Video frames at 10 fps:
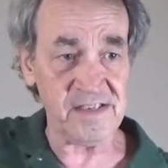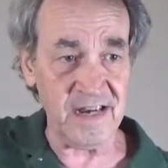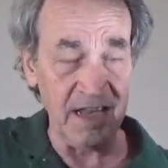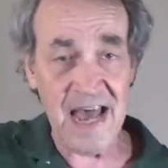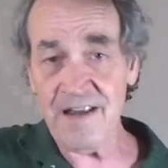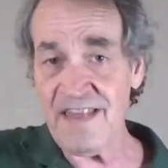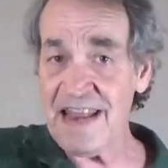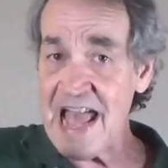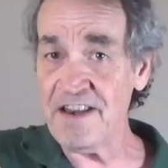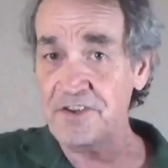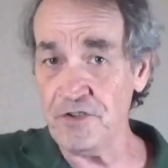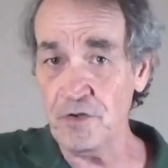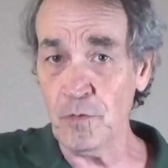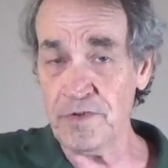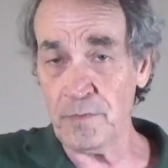and a lot of that had to
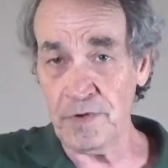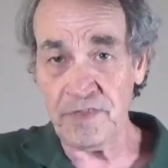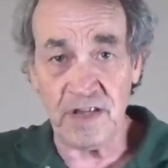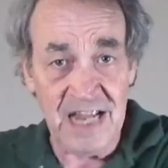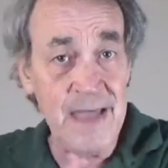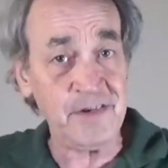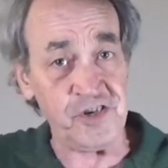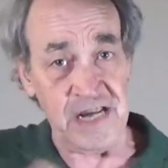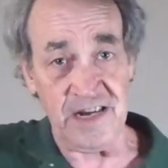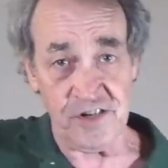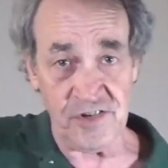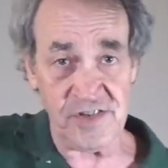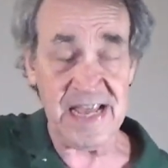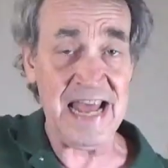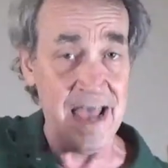do with climate changes
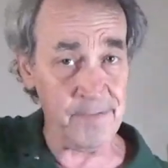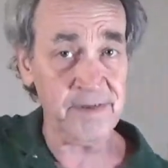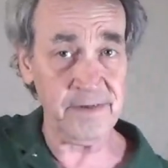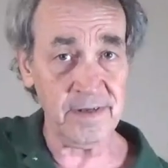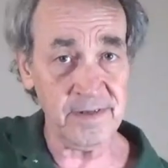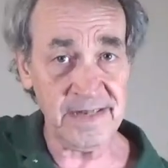that happen